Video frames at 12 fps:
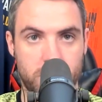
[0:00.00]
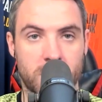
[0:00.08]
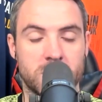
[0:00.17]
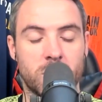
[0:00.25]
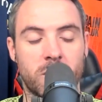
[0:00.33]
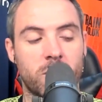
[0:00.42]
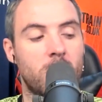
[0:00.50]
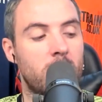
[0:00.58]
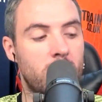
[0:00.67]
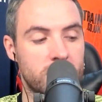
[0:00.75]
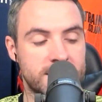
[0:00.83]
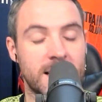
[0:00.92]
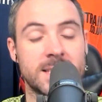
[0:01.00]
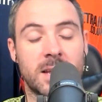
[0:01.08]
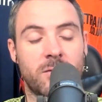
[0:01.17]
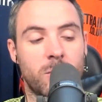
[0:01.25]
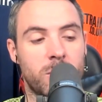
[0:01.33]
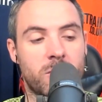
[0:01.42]
So you've got on
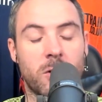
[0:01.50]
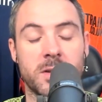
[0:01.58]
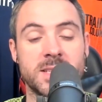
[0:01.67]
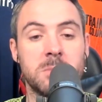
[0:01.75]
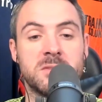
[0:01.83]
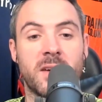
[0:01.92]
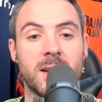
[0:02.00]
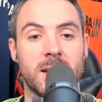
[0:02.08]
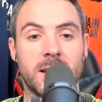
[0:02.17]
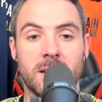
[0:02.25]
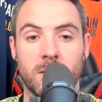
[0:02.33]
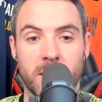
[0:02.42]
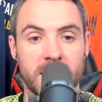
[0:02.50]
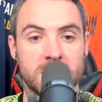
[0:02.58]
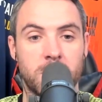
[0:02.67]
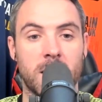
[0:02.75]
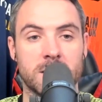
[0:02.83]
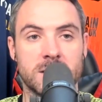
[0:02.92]
Saturday football, you've got the Thames Valley League and the
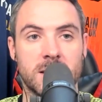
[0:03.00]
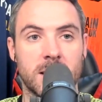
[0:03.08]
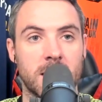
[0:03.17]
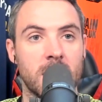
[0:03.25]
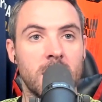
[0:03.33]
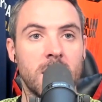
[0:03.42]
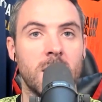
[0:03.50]
East Berks League.